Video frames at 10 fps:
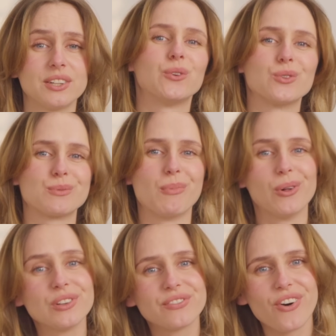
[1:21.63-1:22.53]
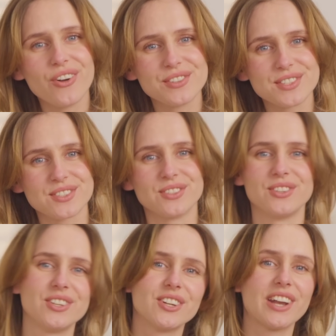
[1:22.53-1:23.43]
Use bold fonts,
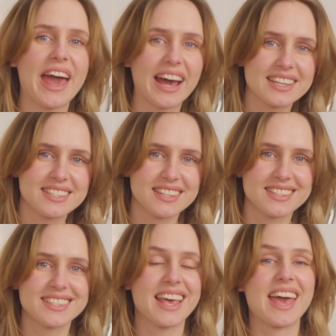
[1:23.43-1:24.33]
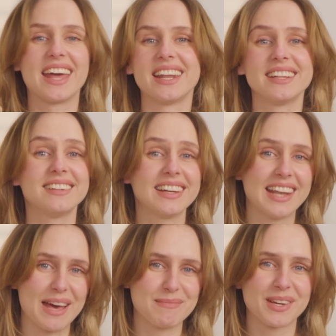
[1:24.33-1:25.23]
neon accents, and a
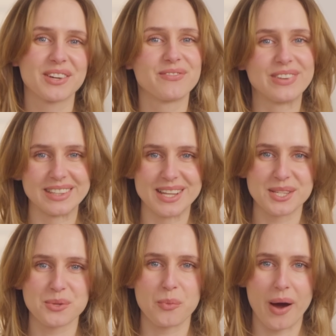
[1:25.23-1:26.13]
dynamic fitness